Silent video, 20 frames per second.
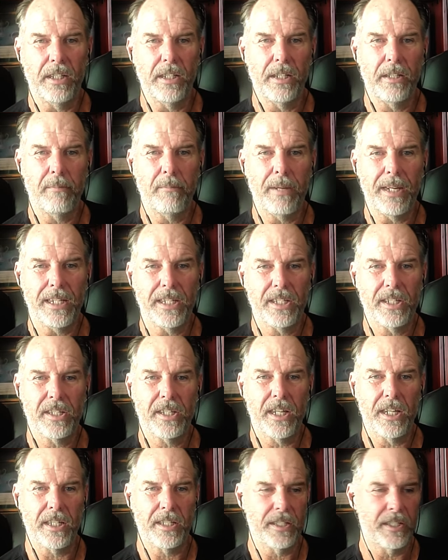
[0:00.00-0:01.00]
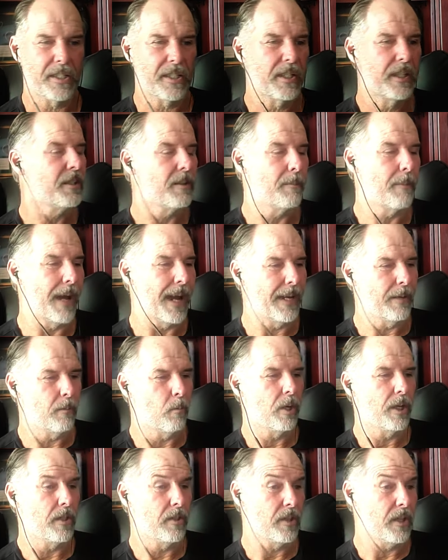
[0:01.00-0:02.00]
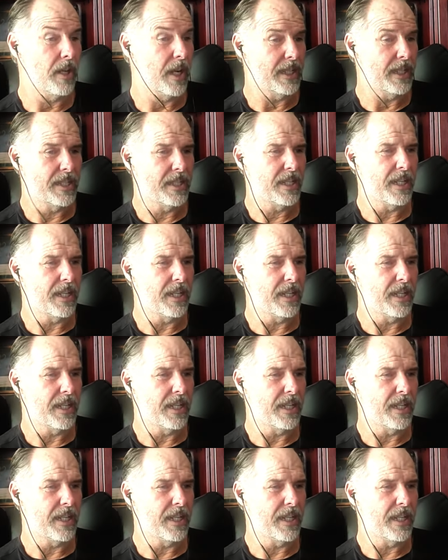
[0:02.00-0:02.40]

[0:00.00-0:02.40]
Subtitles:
It makes sense to buy one in the United